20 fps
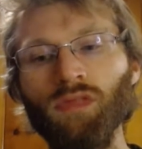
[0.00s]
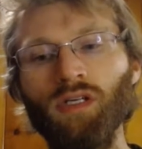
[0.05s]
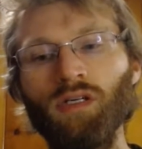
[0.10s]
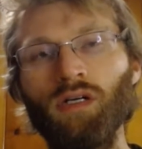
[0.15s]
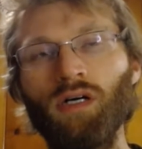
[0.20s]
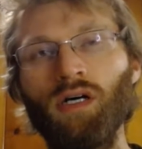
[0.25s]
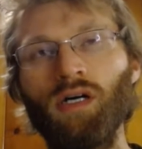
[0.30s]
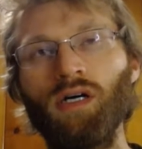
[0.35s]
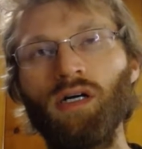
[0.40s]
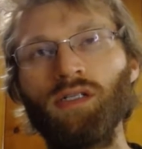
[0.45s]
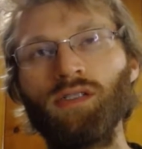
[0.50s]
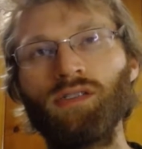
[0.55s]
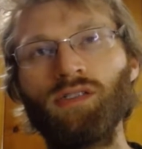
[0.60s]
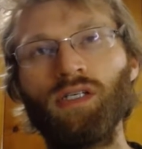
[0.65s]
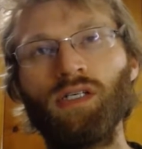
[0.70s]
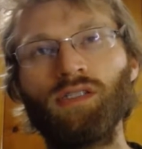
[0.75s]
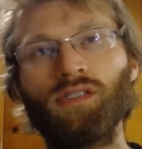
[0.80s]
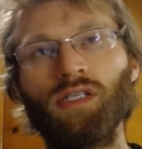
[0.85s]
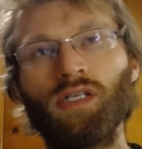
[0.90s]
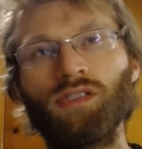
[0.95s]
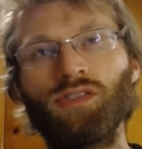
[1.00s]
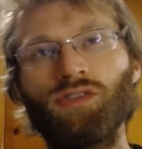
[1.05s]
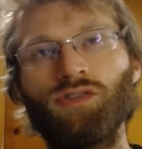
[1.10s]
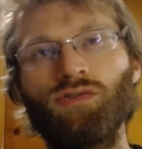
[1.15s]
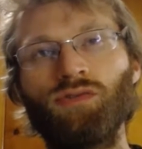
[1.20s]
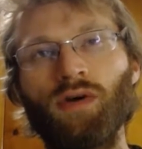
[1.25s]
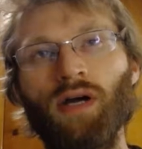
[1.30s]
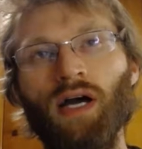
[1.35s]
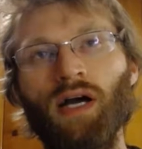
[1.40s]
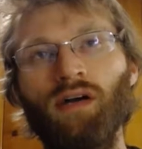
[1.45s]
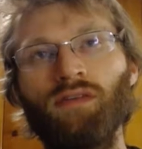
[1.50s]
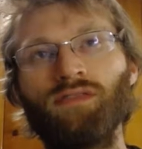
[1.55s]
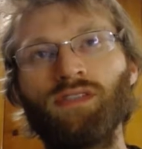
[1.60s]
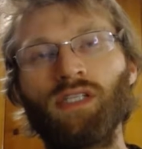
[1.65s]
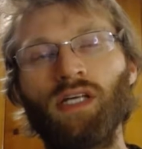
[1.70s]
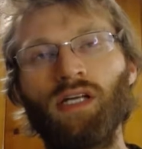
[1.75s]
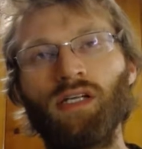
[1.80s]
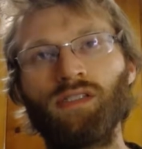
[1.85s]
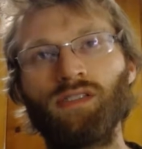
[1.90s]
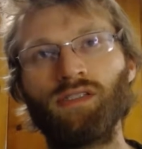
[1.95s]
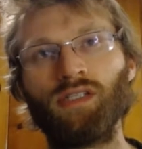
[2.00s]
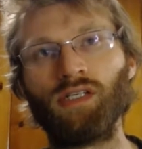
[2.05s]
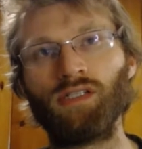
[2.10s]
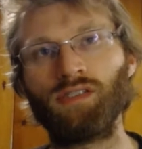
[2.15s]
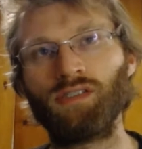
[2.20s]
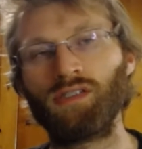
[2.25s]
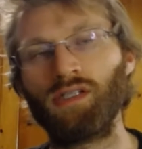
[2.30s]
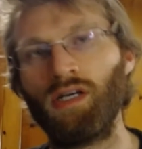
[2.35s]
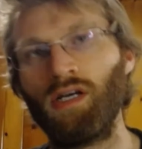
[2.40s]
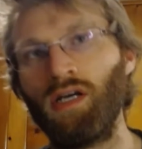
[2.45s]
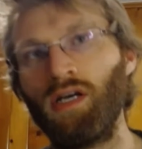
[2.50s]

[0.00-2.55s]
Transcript: CSS drafts that exist.